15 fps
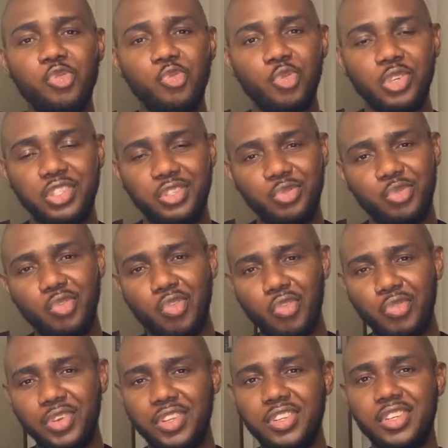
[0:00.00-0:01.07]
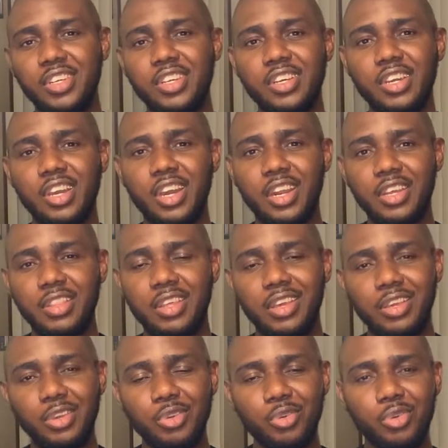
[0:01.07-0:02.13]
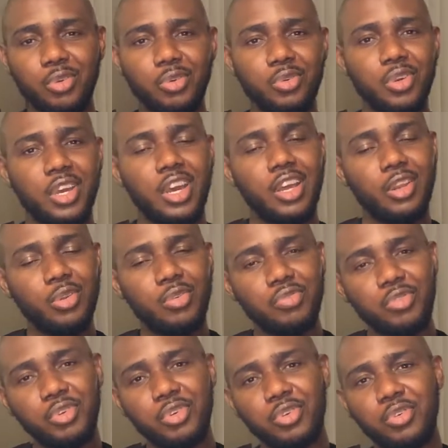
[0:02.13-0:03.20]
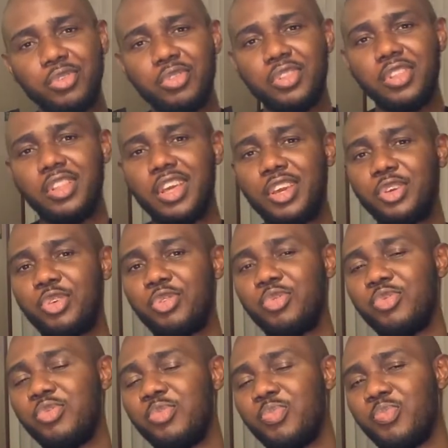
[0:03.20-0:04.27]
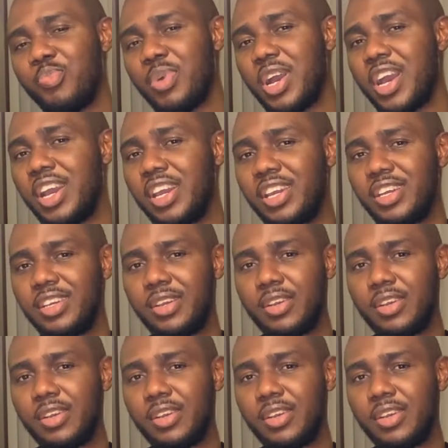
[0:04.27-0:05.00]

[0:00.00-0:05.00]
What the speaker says: We're still growing, and I thank you all. I love you all. Thank you. Bye.